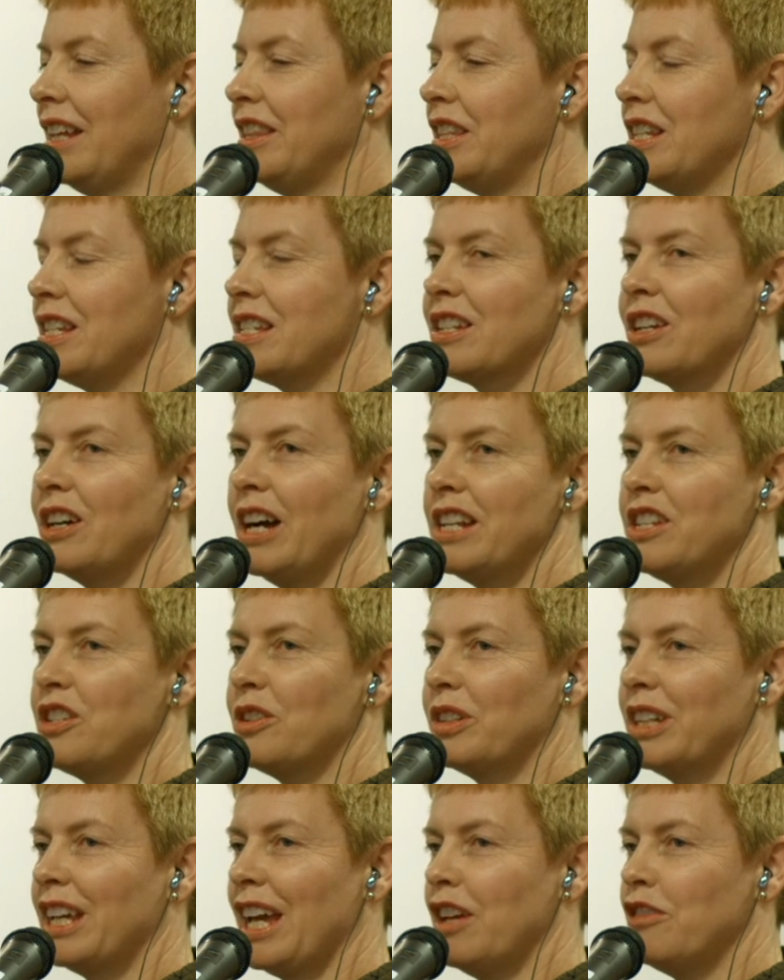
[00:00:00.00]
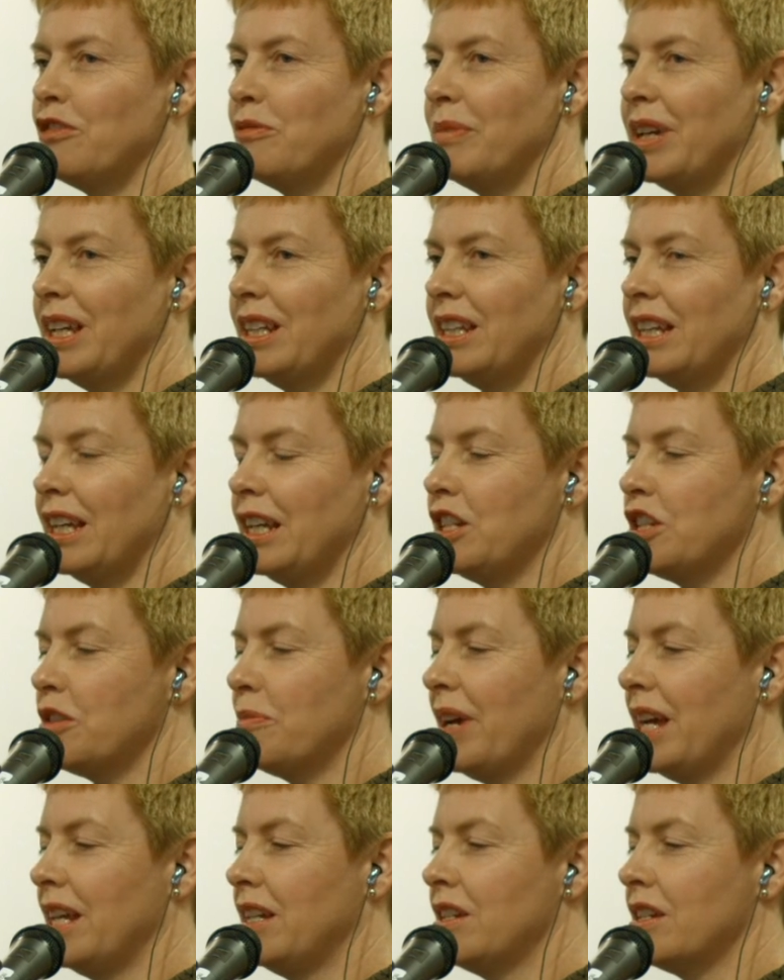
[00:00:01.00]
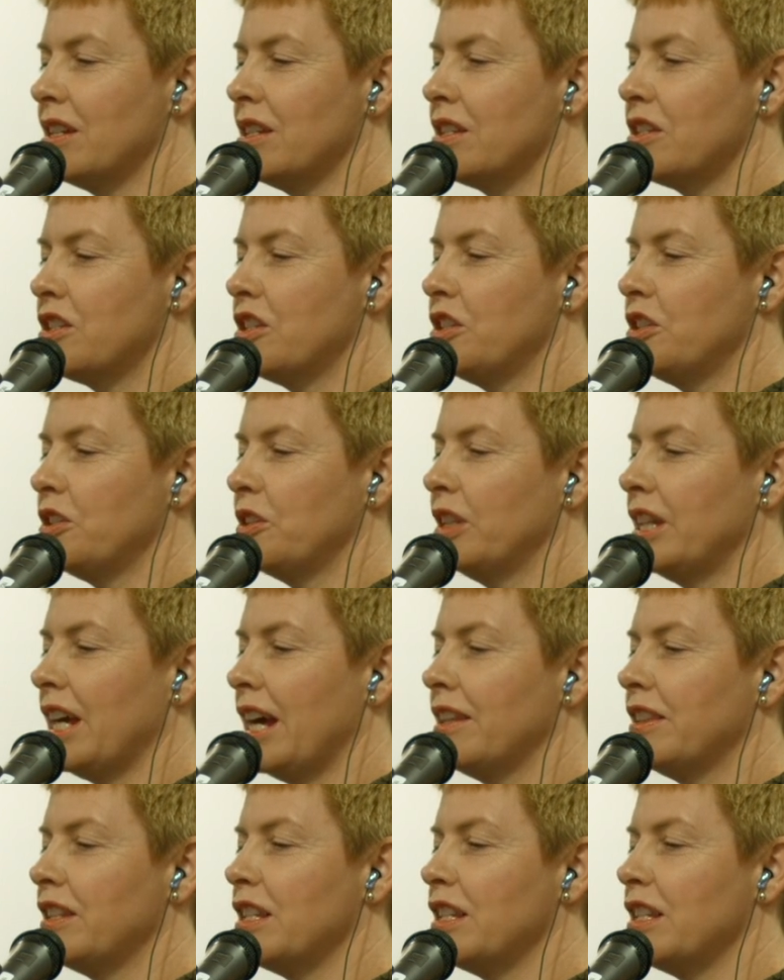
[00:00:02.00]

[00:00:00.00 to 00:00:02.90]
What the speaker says: this guide dog gave me the independence to do that.